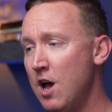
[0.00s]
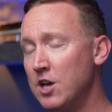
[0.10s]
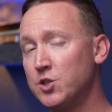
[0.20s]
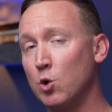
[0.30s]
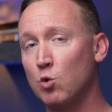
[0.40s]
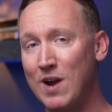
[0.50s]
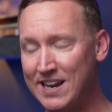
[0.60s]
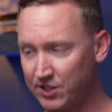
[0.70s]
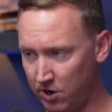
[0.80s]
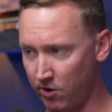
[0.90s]
So,
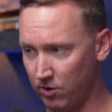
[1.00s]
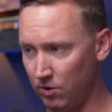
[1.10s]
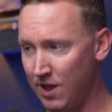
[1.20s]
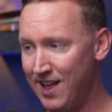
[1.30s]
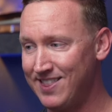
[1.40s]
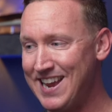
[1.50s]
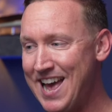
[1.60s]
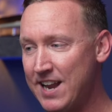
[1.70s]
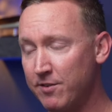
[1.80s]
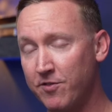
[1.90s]
grand total, they added